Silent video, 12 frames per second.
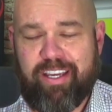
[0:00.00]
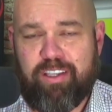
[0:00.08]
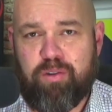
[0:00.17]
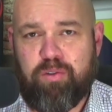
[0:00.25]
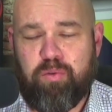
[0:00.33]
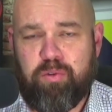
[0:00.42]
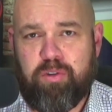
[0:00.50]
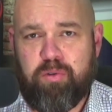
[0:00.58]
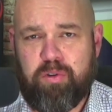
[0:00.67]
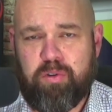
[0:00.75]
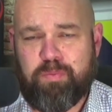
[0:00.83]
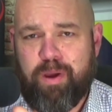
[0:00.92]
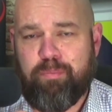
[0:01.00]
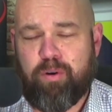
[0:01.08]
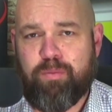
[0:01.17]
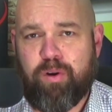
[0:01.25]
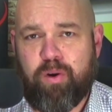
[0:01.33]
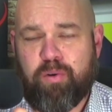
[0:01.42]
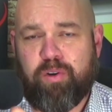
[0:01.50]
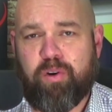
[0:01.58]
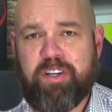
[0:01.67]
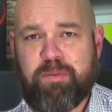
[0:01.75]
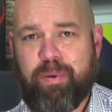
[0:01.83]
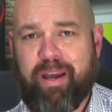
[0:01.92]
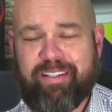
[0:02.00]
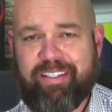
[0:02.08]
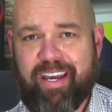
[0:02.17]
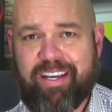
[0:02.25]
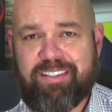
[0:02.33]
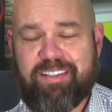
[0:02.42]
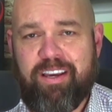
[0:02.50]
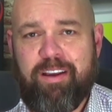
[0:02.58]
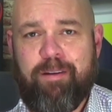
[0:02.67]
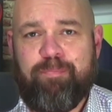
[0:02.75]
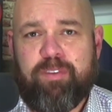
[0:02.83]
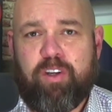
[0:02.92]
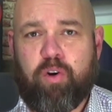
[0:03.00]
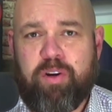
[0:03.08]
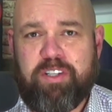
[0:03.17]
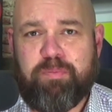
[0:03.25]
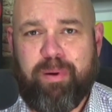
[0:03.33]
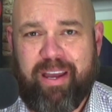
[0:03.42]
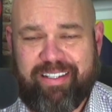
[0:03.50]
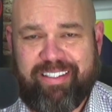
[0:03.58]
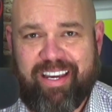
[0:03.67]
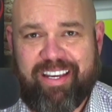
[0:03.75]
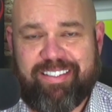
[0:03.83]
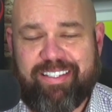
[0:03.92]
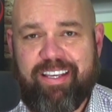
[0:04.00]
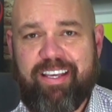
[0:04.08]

you you use my promo code Chris Podcast, Chris Podcast.